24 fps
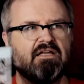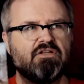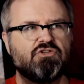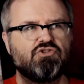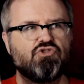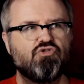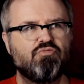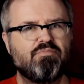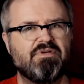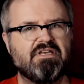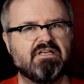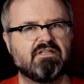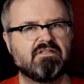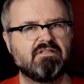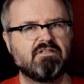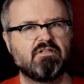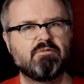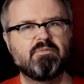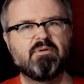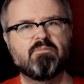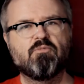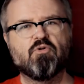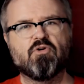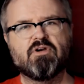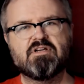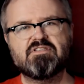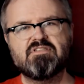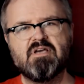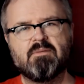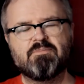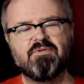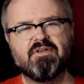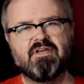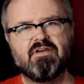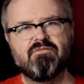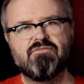to be a little bit more
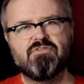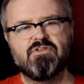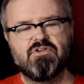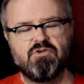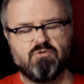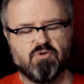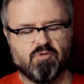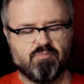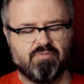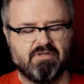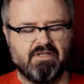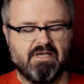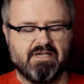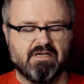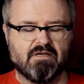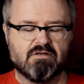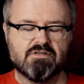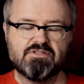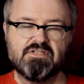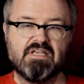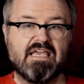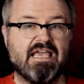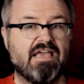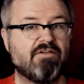accepting of the newer players.